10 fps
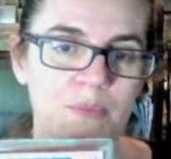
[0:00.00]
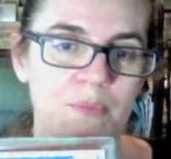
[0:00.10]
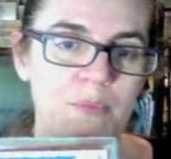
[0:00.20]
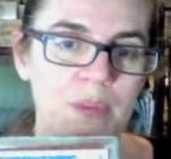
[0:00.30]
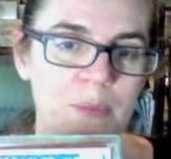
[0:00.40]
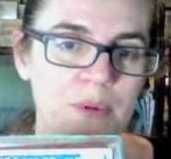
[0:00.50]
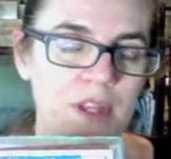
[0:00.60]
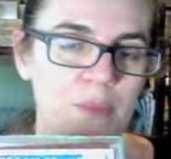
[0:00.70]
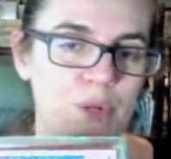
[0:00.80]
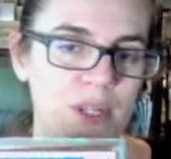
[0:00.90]
paper that
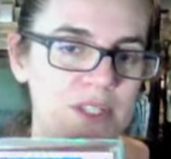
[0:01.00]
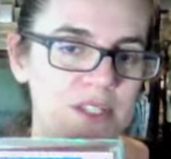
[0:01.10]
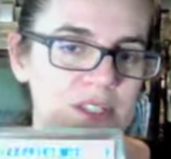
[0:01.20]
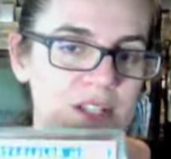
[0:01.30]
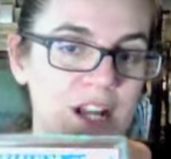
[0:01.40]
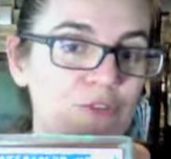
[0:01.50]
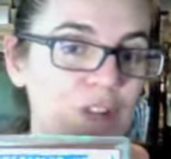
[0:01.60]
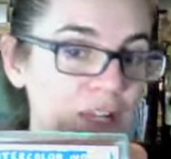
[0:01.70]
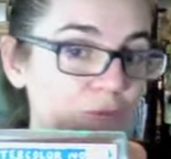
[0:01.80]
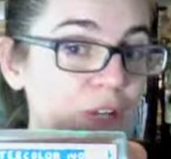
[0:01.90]
it brings. I
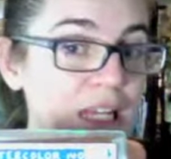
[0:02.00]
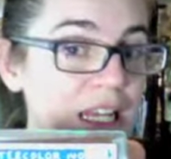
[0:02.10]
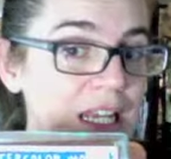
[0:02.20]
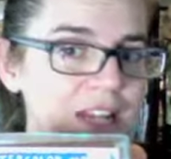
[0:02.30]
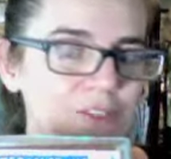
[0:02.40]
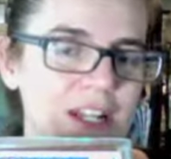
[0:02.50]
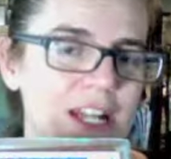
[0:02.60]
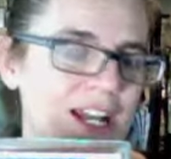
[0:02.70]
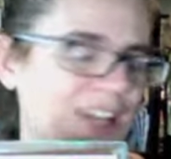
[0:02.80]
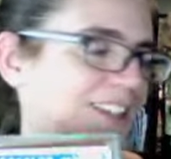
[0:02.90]
really
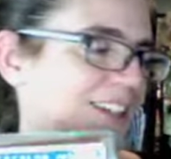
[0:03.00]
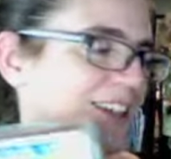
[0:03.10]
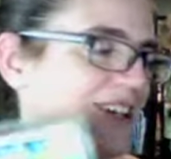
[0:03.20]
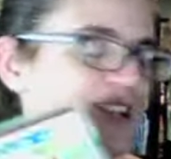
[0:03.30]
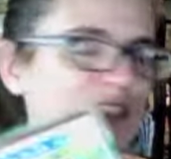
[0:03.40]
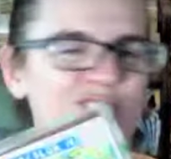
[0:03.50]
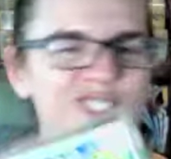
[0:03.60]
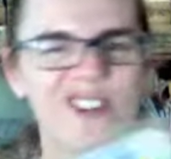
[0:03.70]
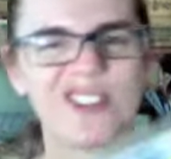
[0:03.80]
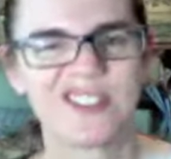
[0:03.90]
liked it. So
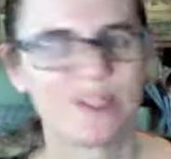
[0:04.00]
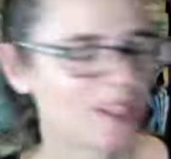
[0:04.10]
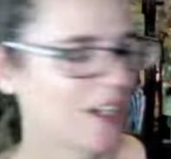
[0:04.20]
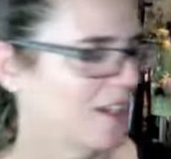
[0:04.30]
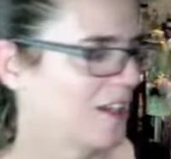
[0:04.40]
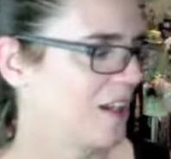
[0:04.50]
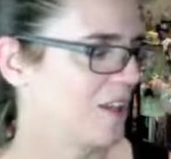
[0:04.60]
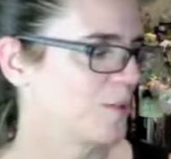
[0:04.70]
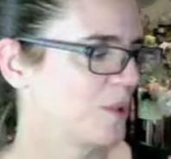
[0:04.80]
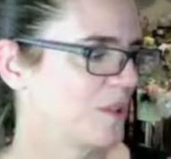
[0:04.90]
I wish I would have gotten another
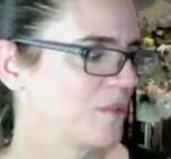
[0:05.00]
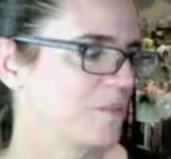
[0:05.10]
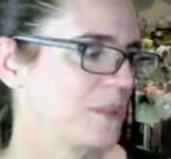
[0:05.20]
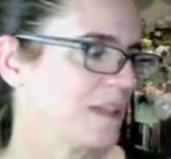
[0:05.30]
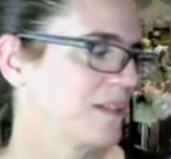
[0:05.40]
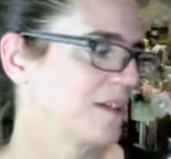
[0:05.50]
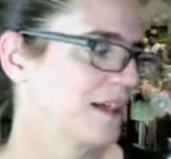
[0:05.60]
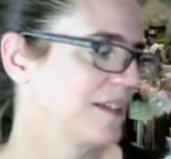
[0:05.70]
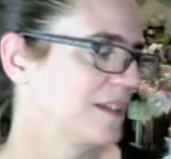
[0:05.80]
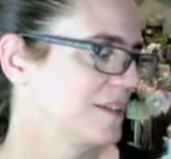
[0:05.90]
one, but I
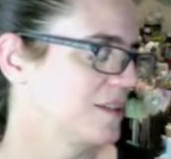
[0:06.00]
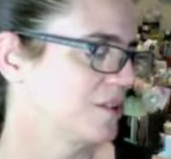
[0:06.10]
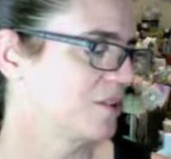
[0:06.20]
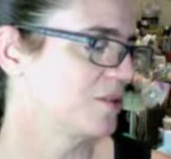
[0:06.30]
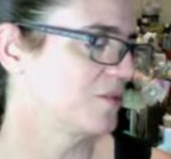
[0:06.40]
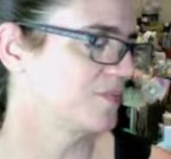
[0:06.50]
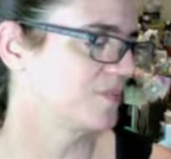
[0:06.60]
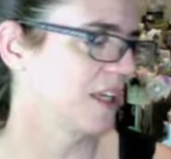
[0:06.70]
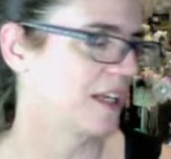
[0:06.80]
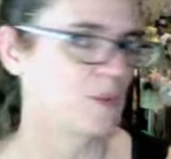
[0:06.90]
didn't. So,
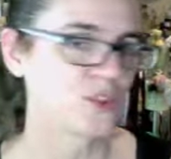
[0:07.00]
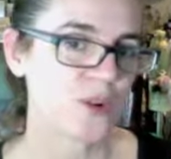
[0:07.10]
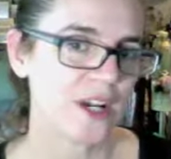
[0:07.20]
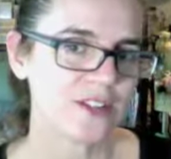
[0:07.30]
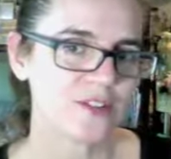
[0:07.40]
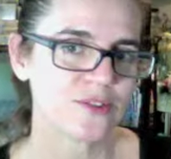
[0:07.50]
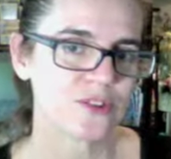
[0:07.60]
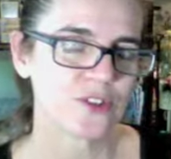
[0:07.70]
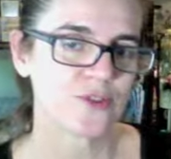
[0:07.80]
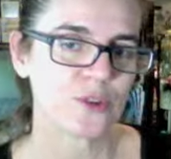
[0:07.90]
and I was trying to
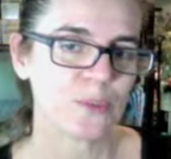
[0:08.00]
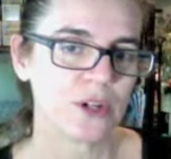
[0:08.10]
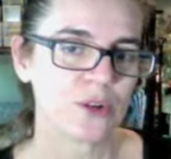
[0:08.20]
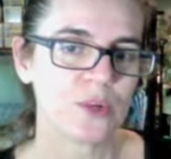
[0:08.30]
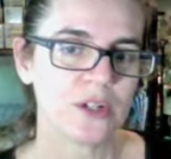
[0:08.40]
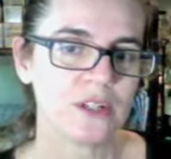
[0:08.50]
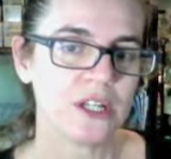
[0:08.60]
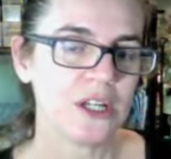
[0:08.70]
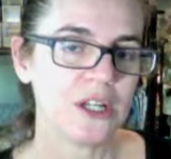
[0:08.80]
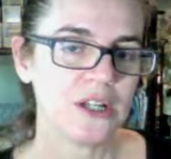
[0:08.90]
search for the bigger one,
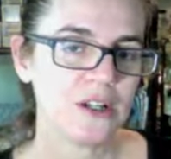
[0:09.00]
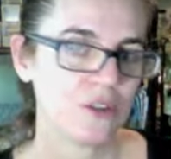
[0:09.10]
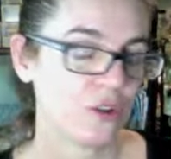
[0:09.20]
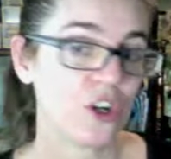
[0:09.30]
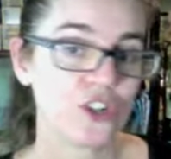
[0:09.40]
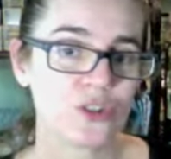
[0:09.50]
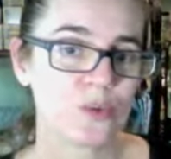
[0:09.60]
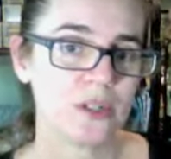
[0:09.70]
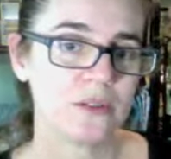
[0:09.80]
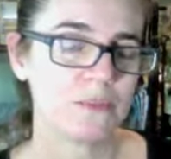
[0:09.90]
the larger
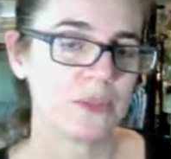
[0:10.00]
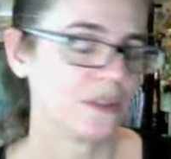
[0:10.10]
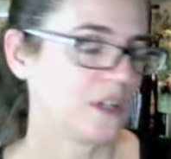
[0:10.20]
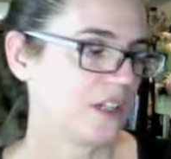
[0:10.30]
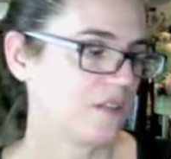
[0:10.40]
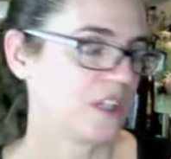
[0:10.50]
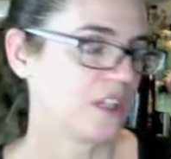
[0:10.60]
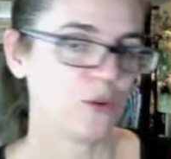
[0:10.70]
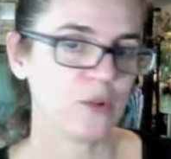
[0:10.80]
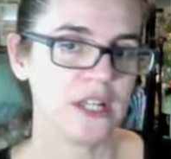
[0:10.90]
one, but they
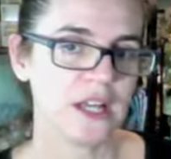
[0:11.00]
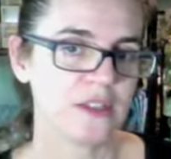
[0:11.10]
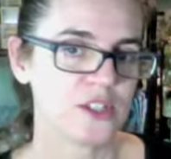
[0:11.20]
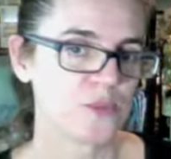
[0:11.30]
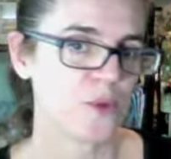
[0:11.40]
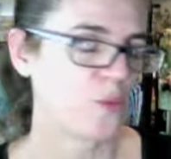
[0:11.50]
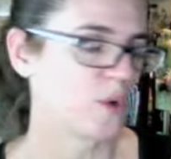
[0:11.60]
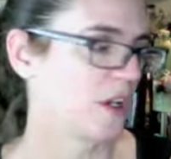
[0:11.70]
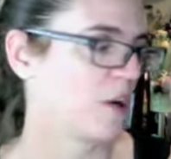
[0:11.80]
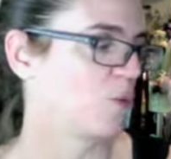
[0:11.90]
only had this small one at
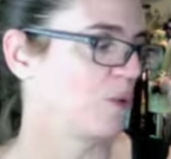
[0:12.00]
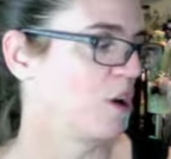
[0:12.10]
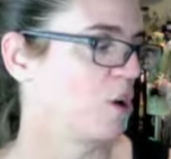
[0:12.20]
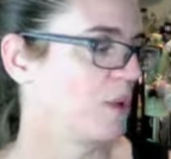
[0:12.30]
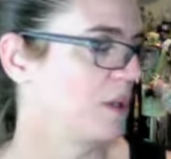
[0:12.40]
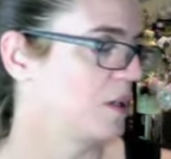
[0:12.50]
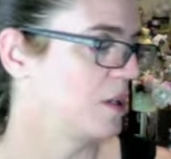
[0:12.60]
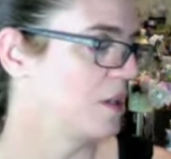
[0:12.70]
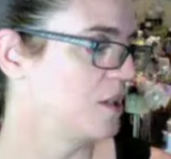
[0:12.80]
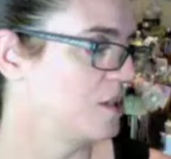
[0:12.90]
Hobby Lobby.
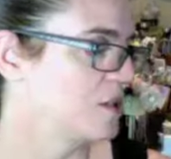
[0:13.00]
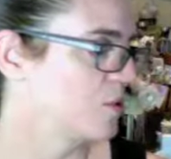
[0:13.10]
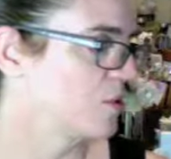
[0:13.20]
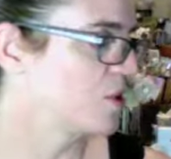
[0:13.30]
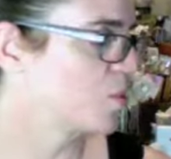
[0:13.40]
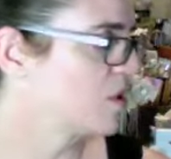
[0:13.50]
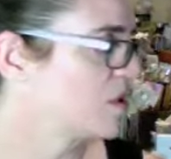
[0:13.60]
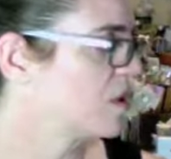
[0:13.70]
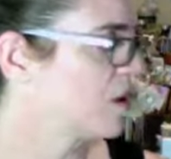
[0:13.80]
So this one's the